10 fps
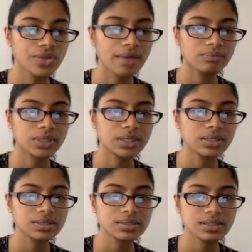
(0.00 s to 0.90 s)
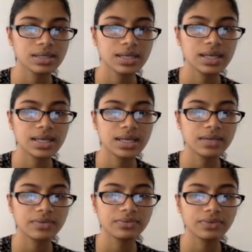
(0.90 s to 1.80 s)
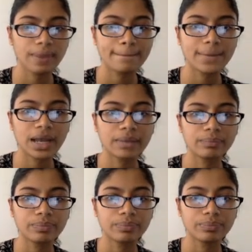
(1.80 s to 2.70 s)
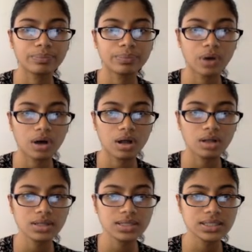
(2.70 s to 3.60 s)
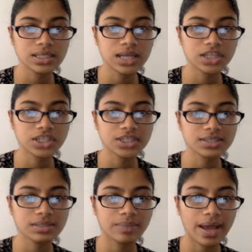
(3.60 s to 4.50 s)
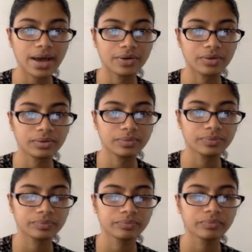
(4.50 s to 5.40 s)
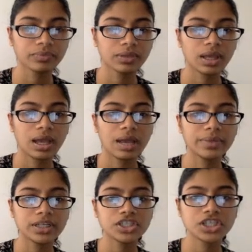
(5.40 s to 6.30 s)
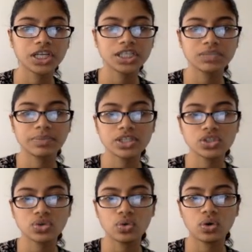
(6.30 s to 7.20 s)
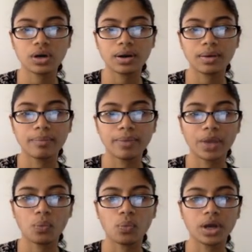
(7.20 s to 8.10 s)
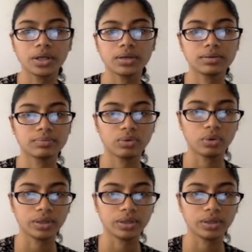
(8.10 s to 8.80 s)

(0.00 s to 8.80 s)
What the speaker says: So that means if my ball touches the paddle, I'm going to change my score by 1